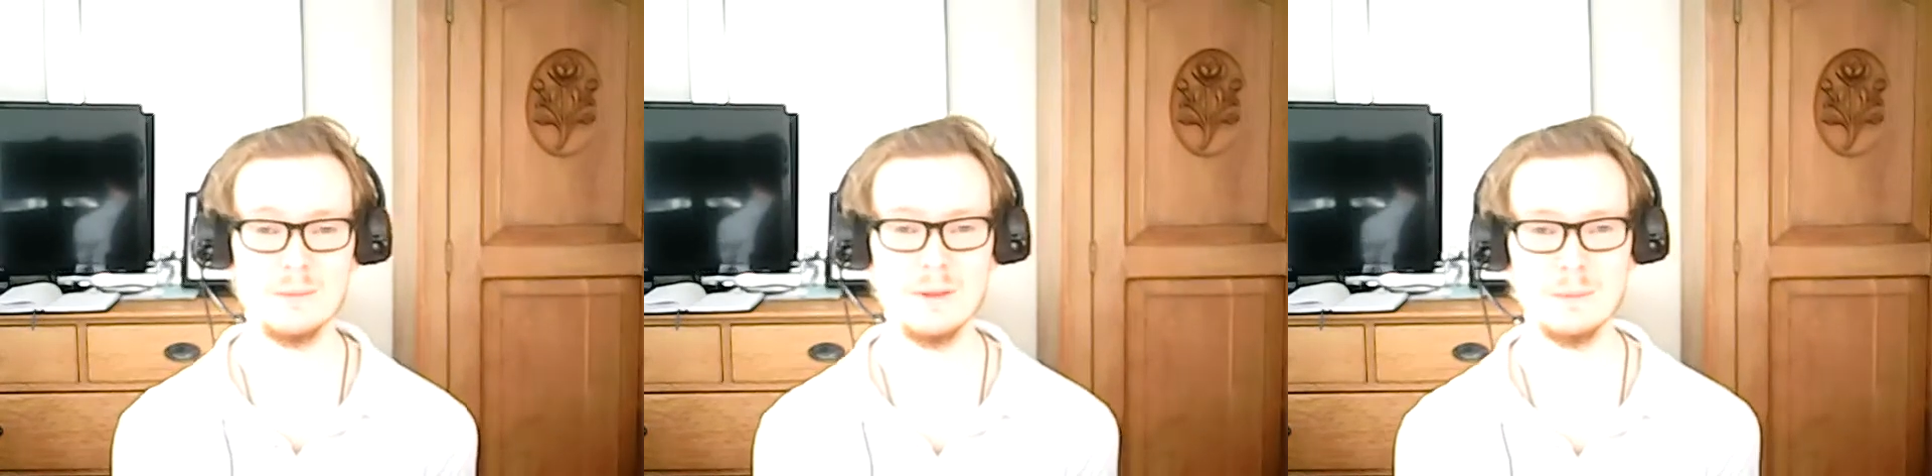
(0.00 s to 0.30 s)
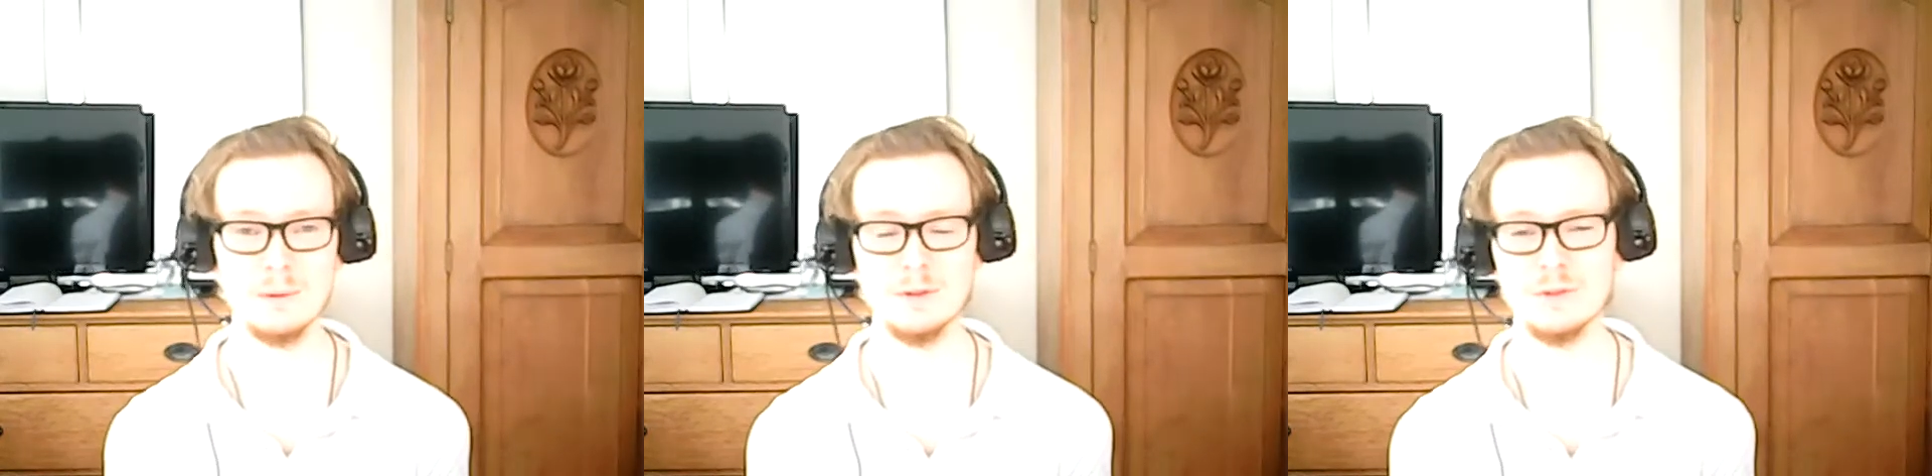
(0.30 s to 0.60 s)

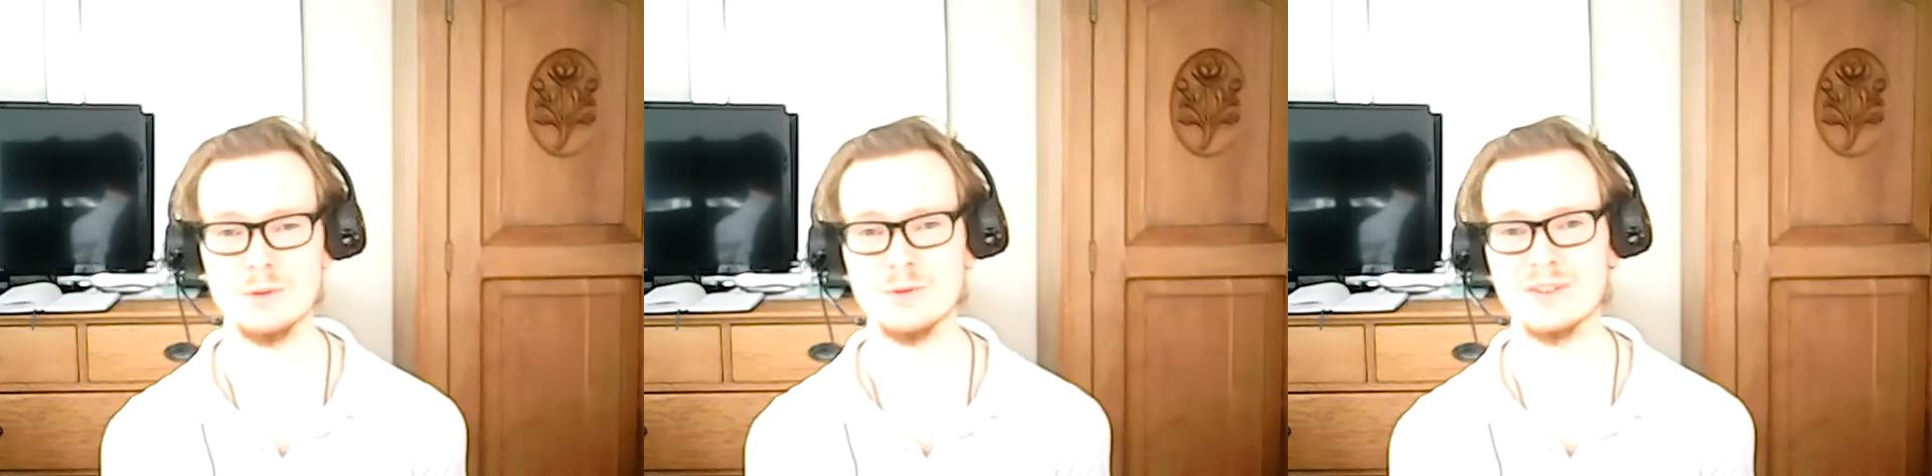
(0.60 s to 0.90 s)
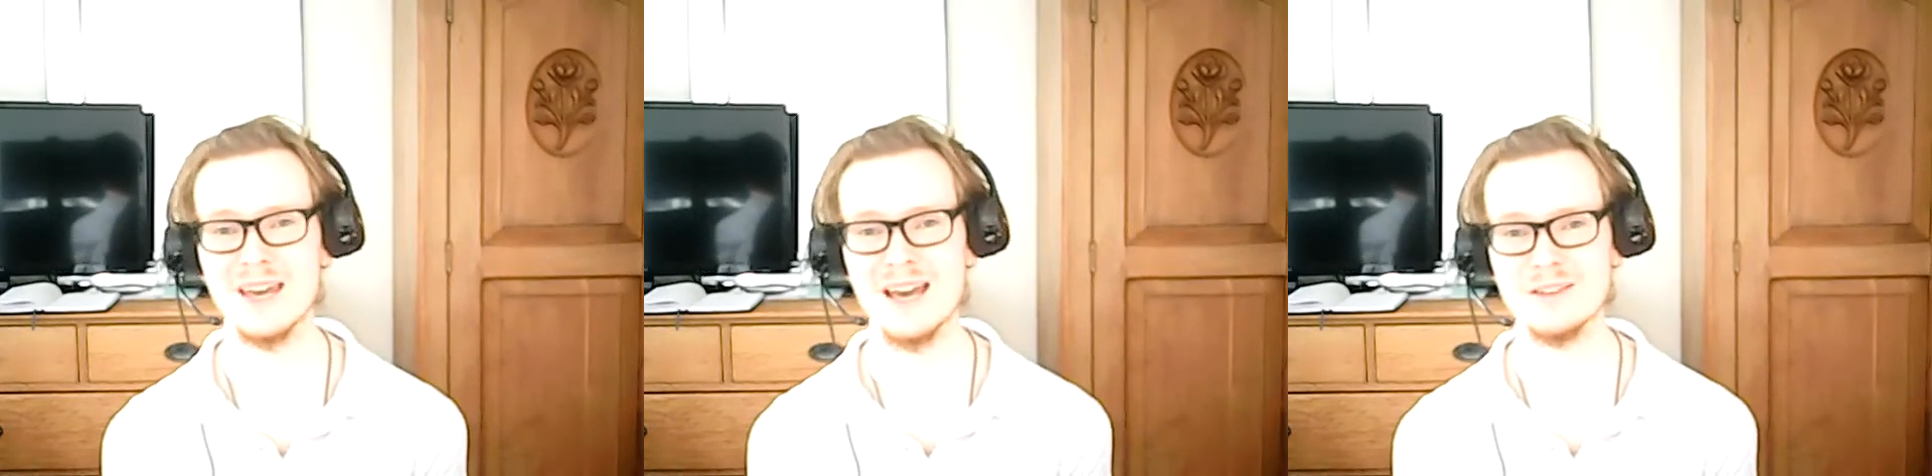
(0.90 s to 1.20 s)
People are too
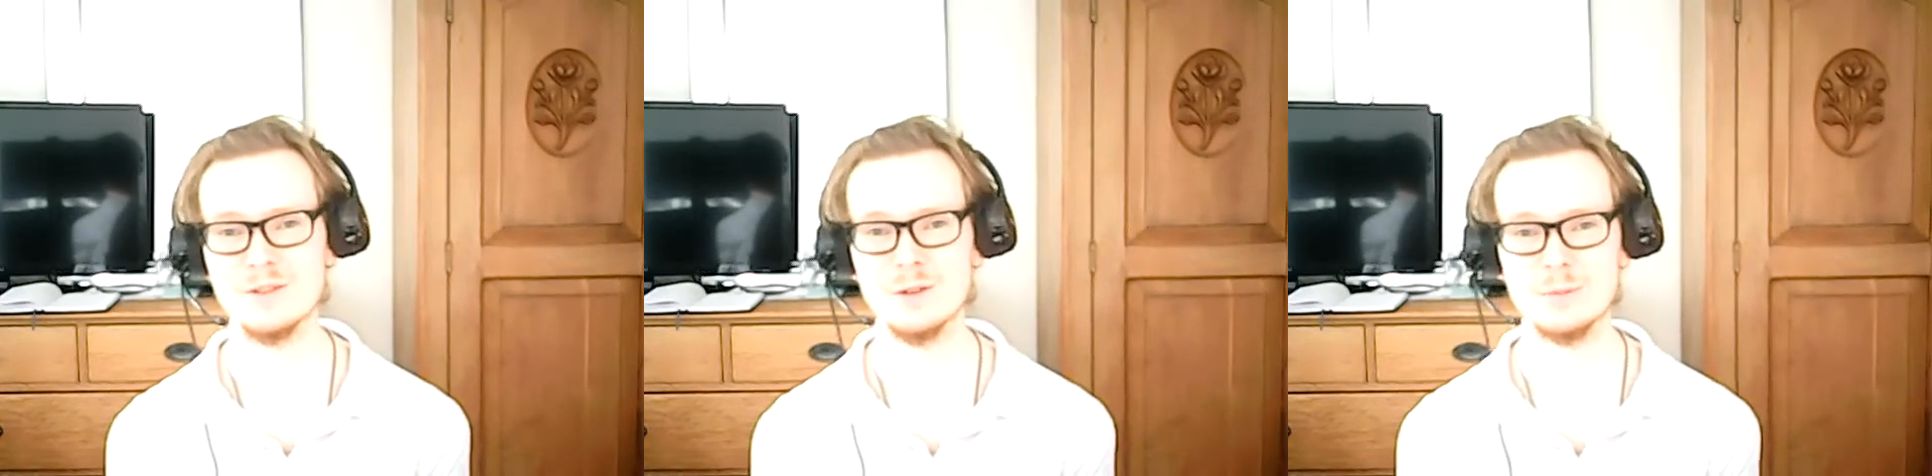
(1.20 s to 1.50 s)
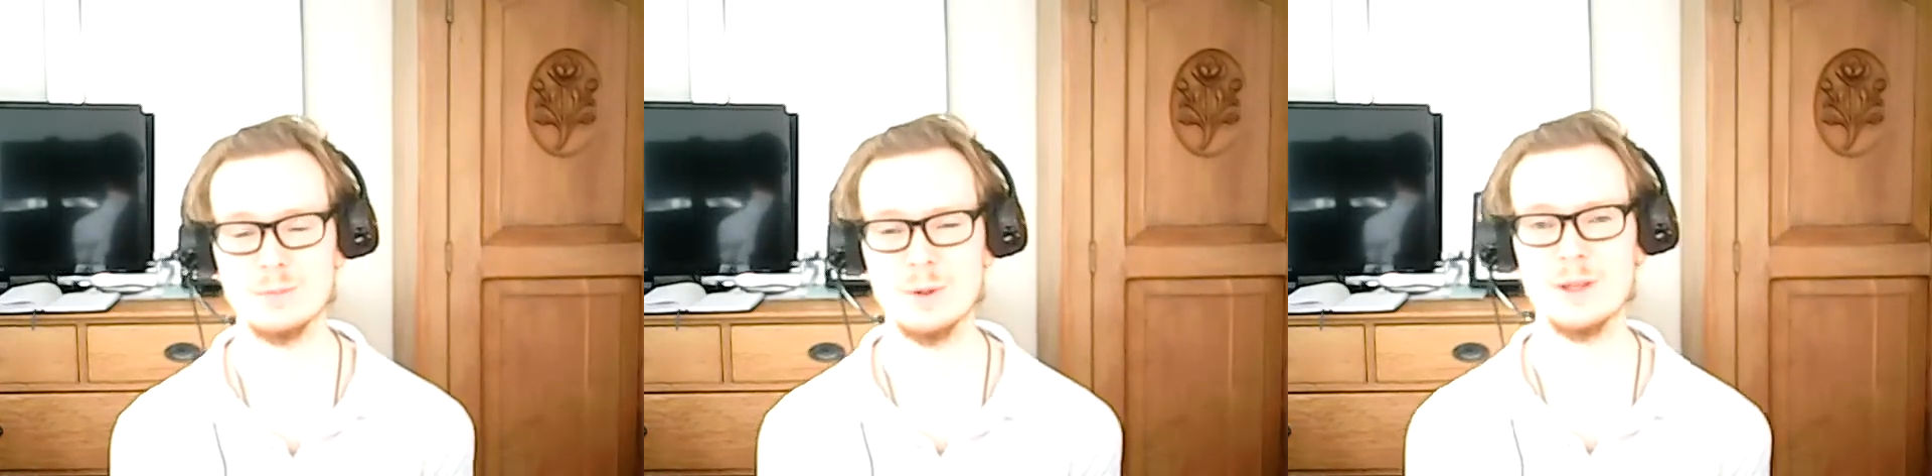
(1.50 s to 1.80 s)
scared to
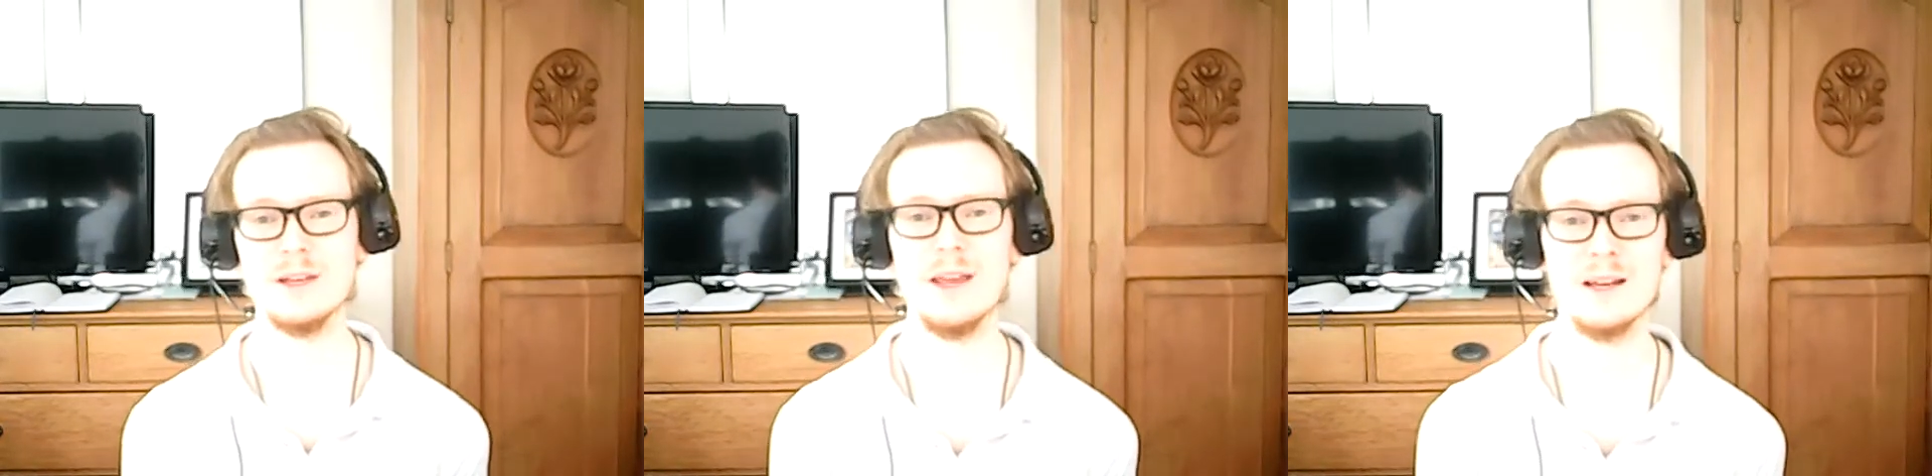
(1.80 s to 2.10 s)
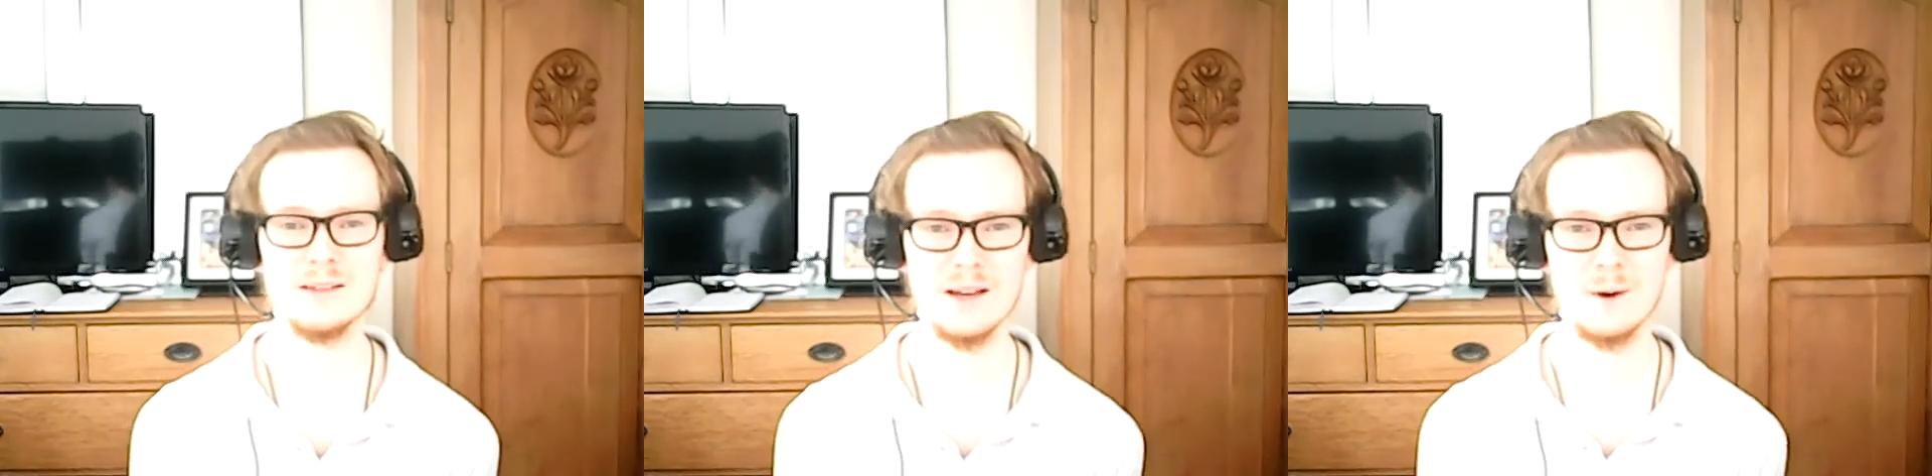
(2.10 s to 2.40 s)
put their
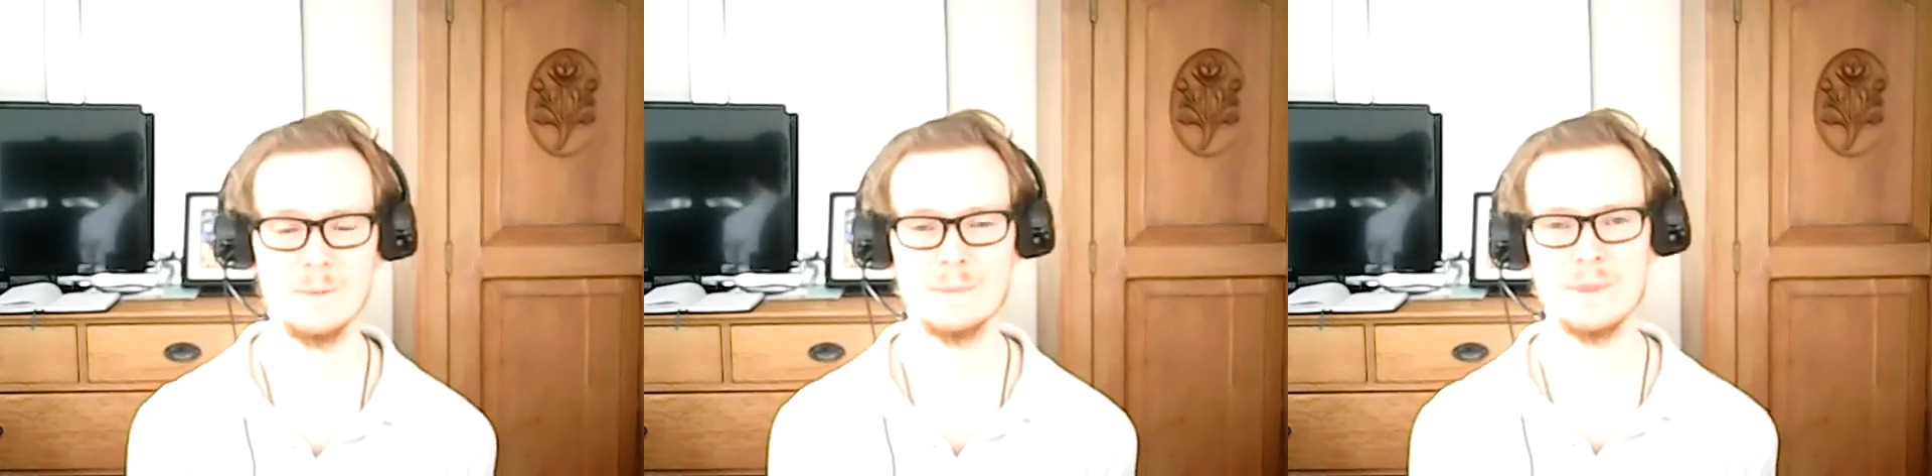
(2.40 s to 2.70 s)
necks out